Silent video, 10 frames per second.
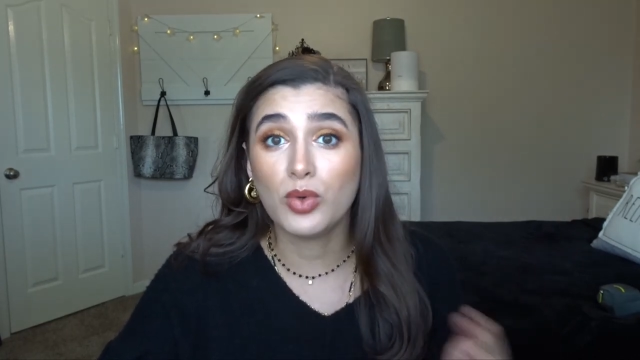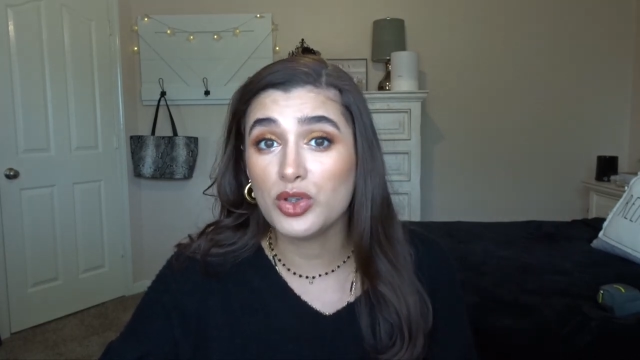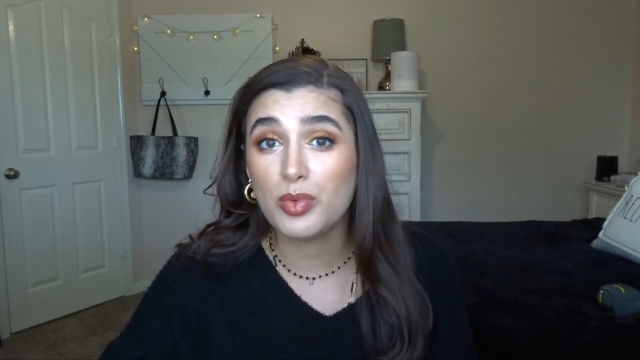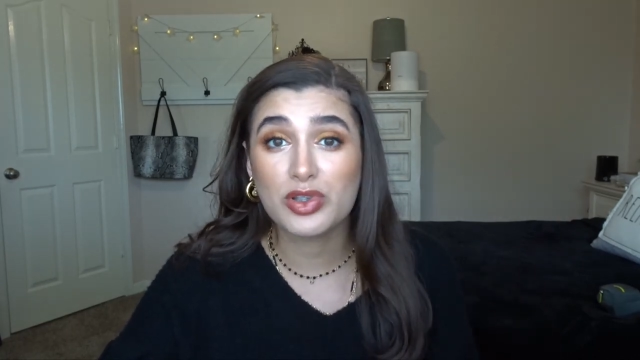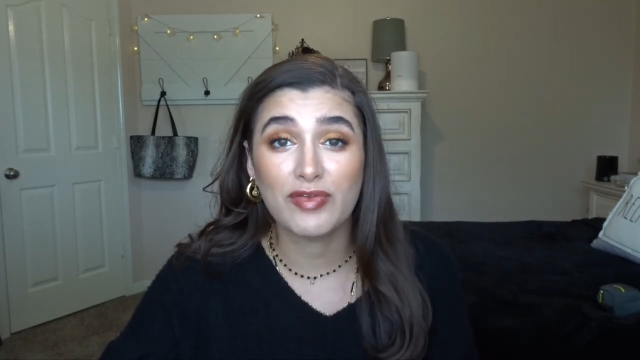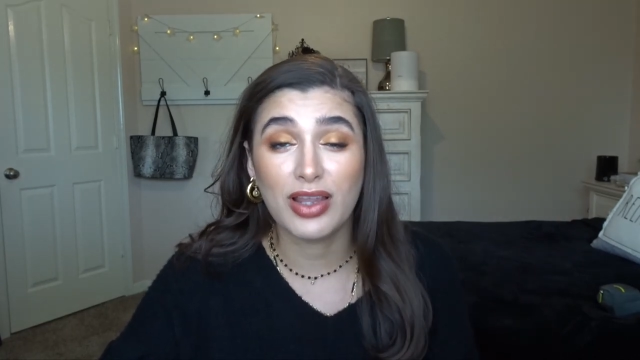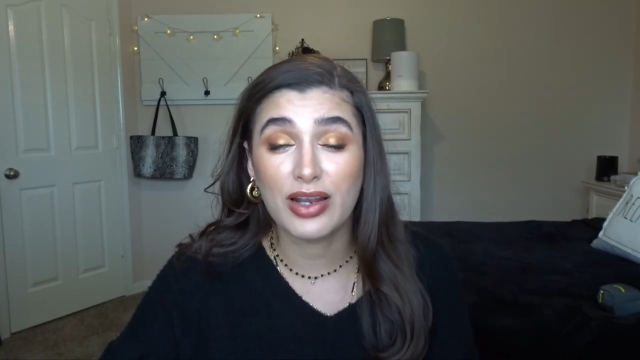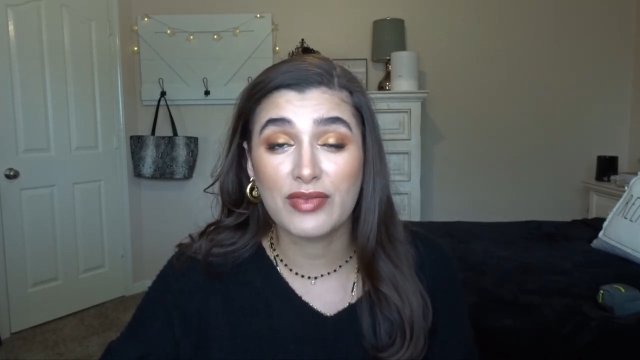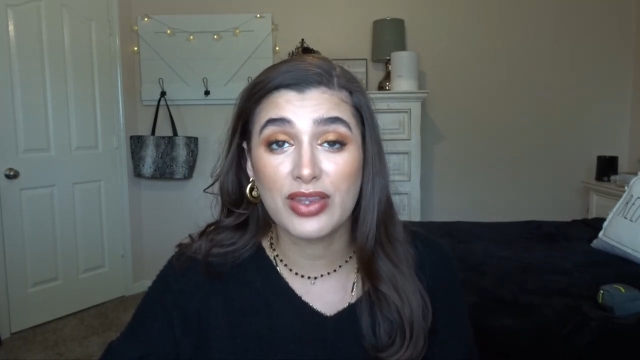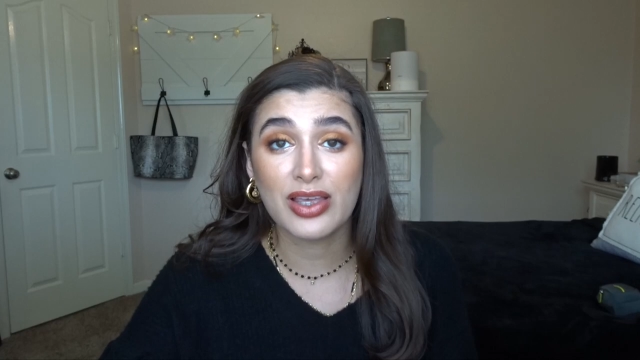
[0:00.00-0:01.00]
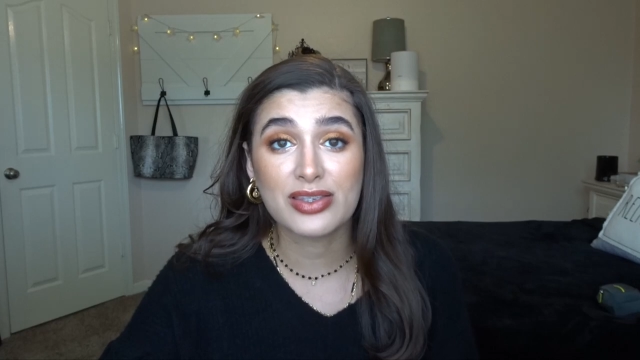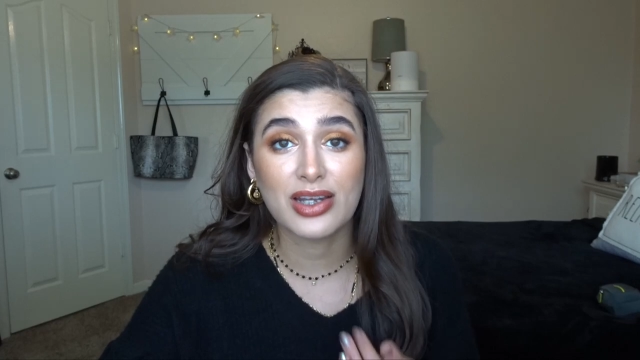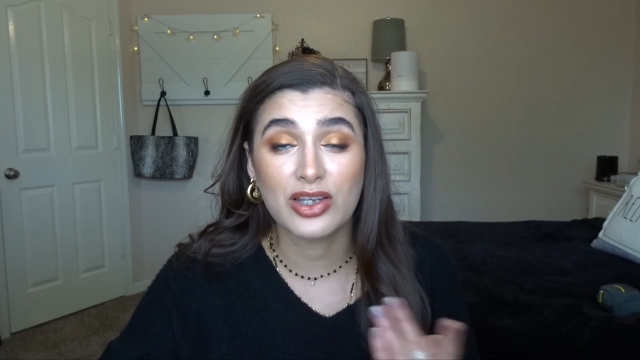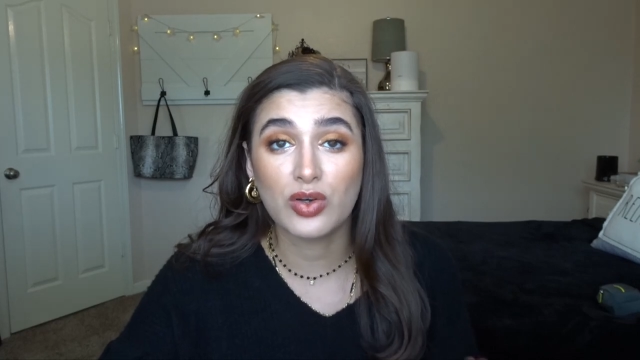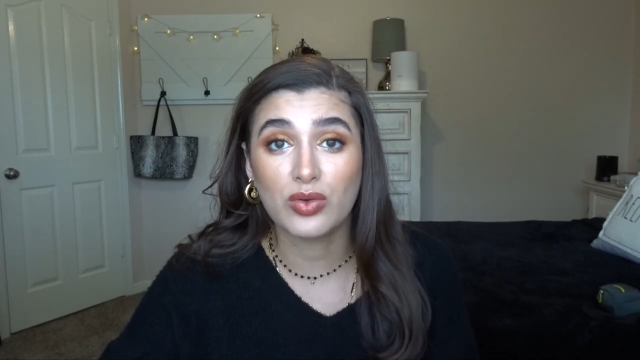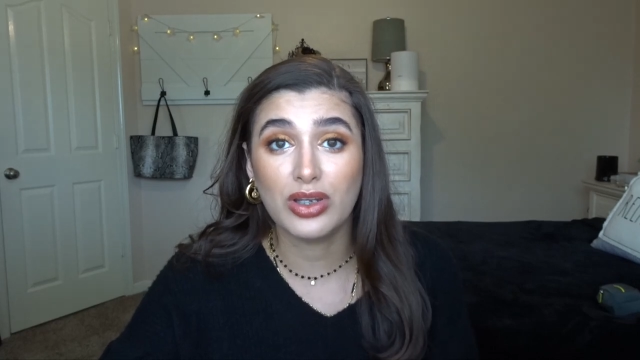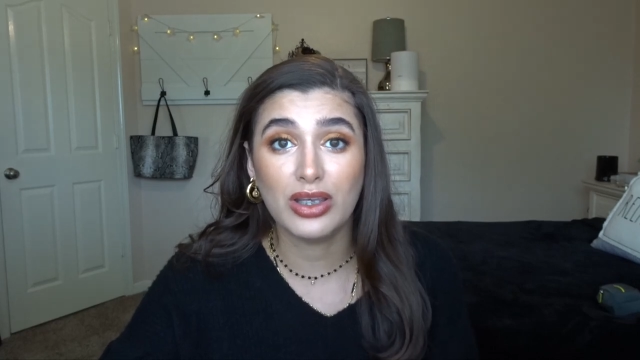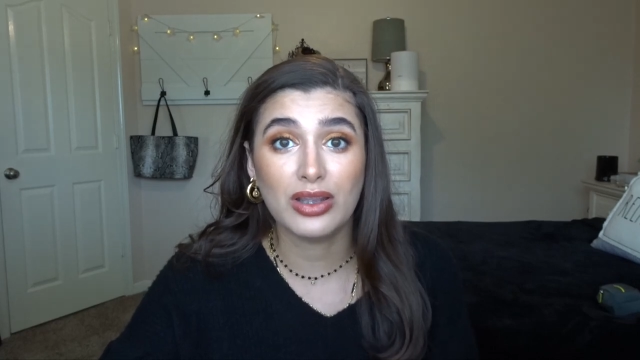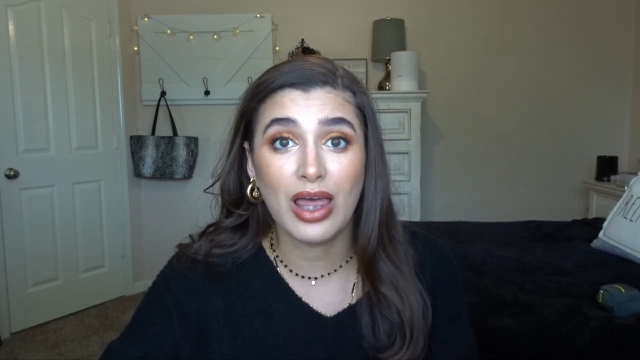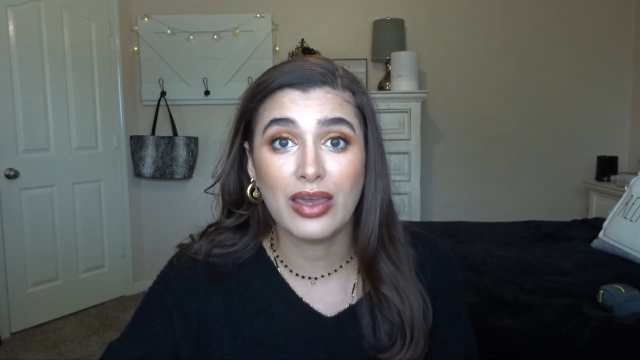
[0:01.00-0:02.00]
multiples of a lot of things and I don't
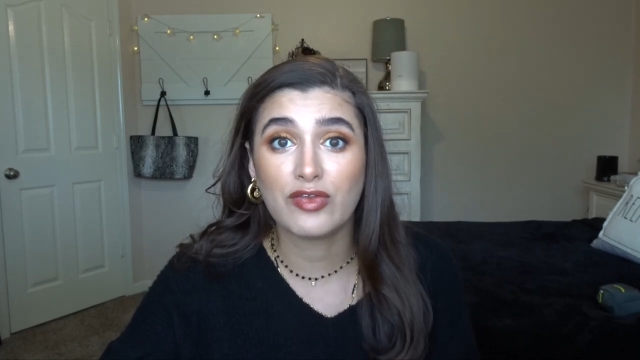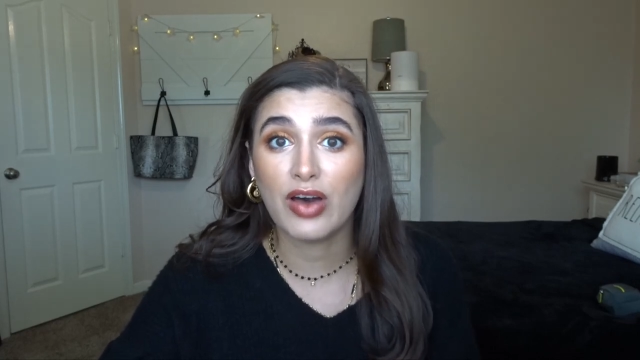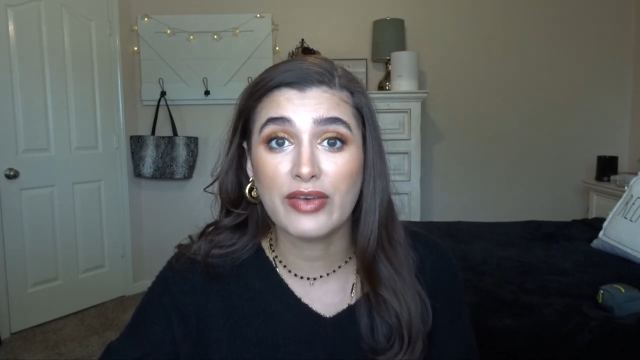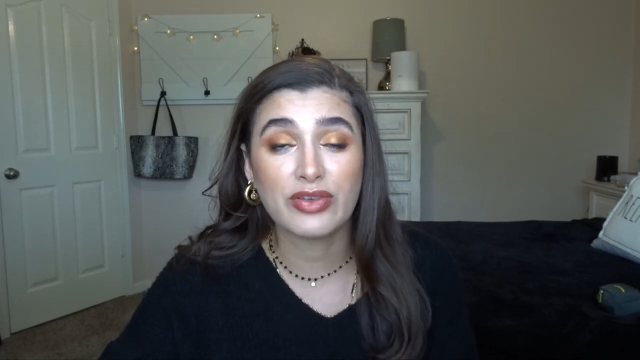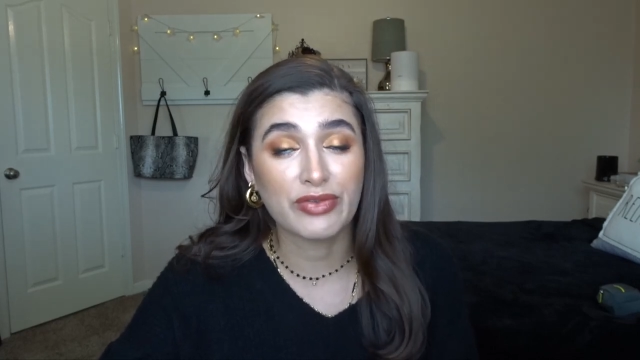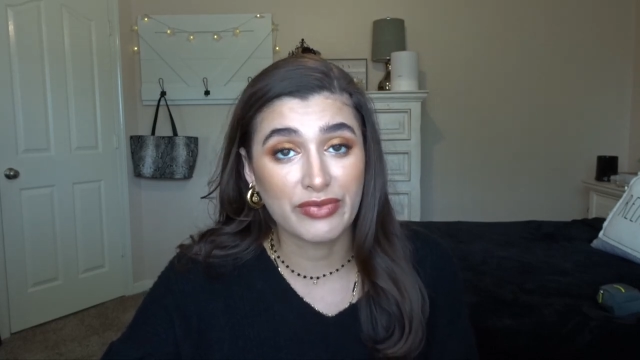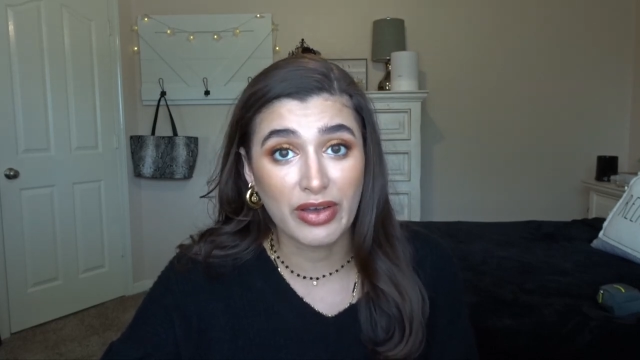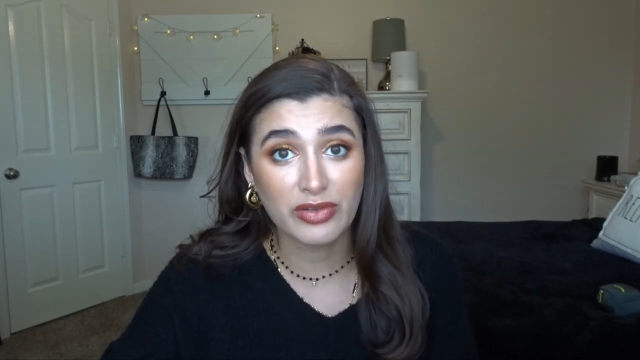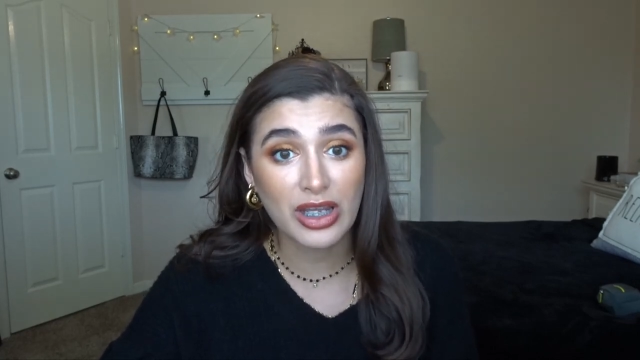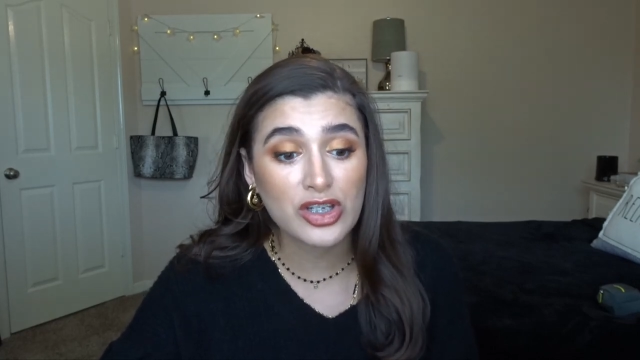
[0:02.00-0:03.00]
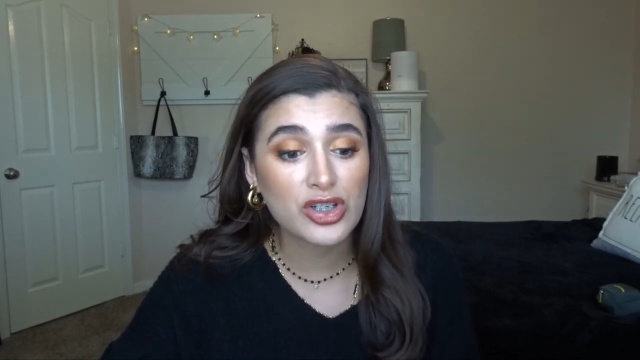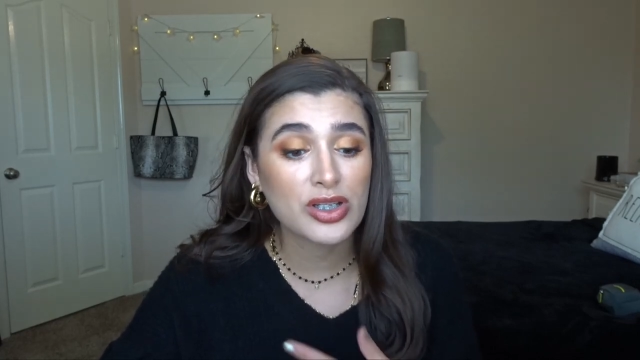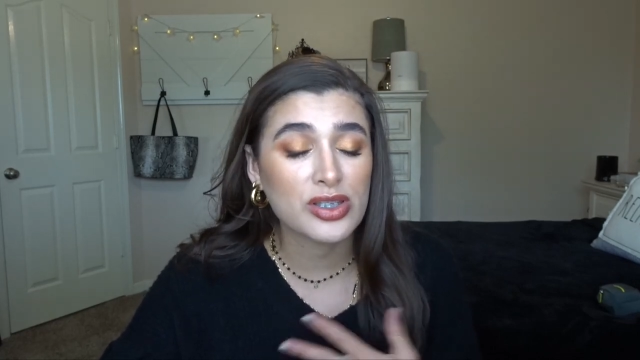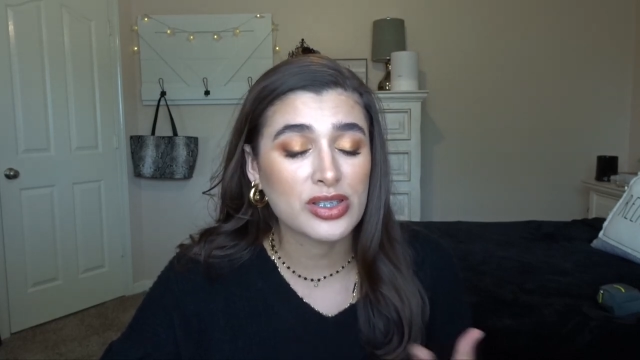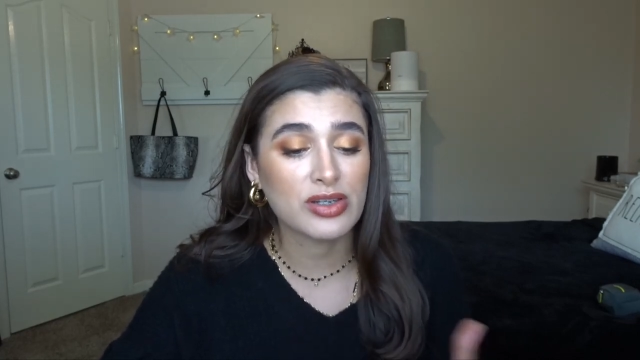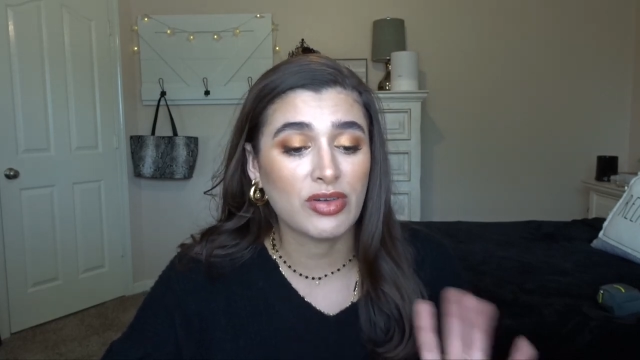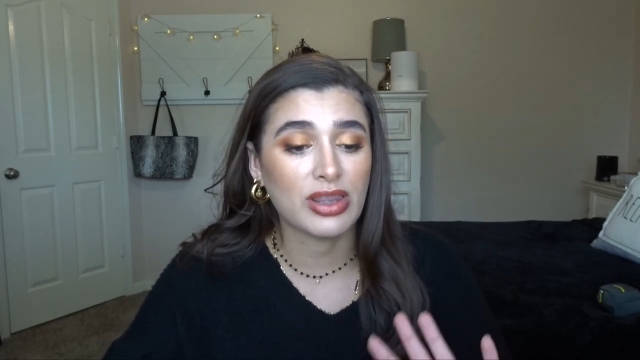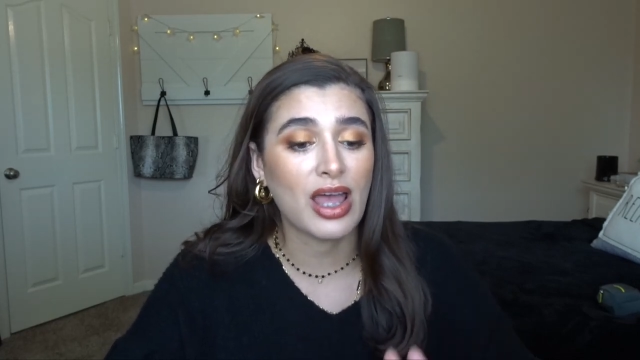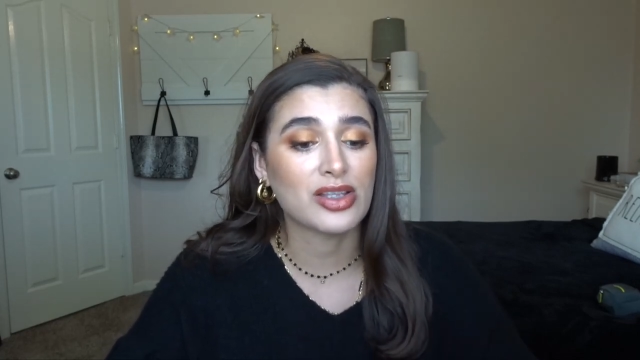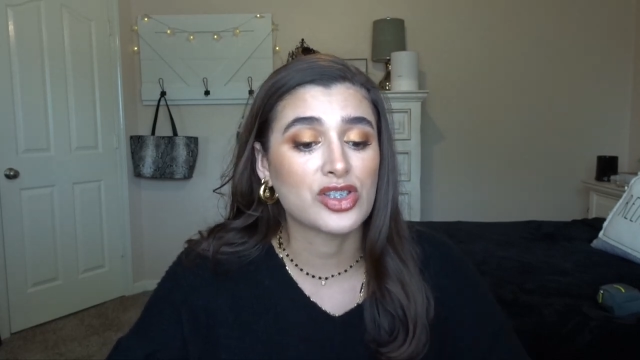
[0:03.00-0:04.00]
need like five different foundations and stuff
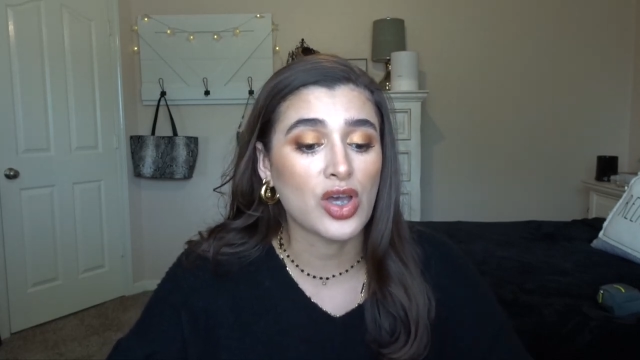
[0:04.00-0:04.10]
like that.